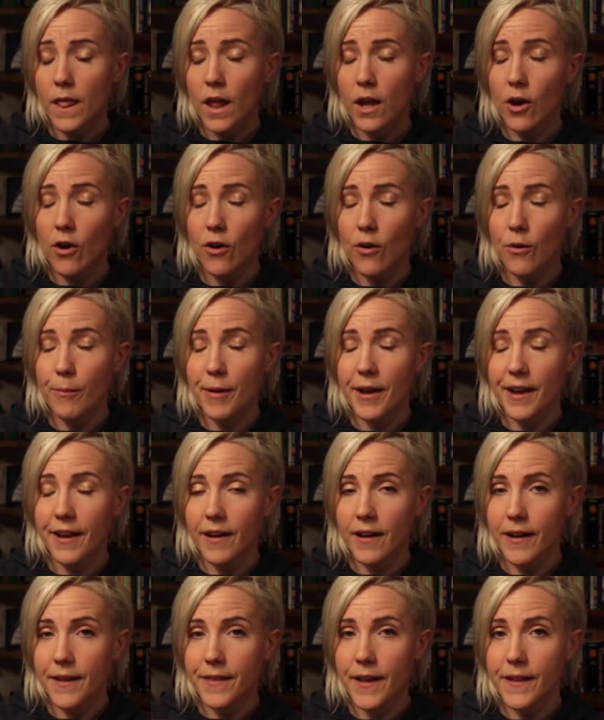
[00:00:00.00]
Oh my
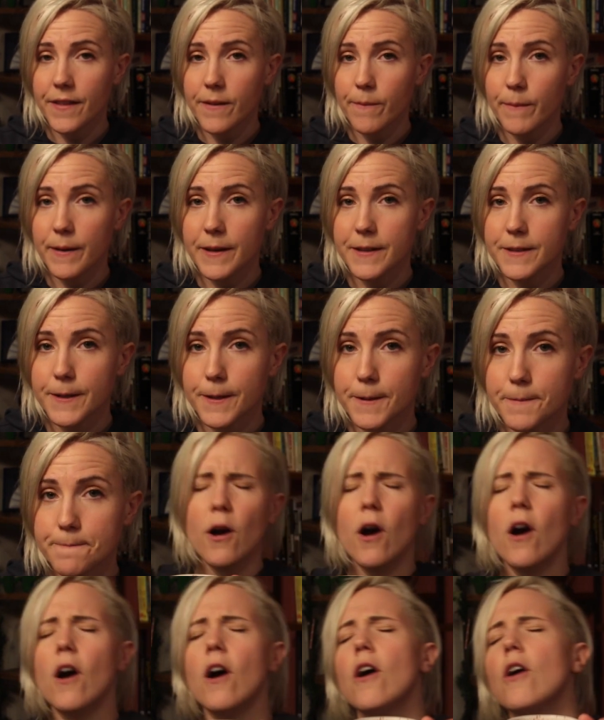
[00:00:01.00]
god, that's amazing.
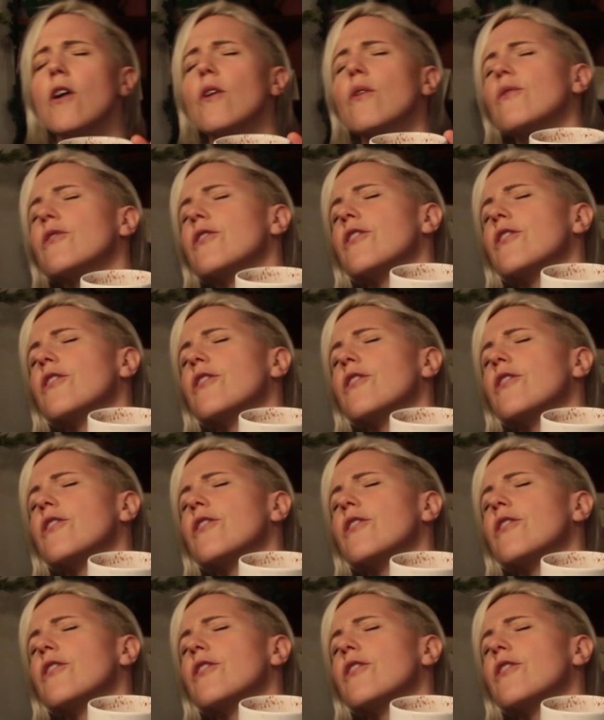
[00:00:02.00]
Oh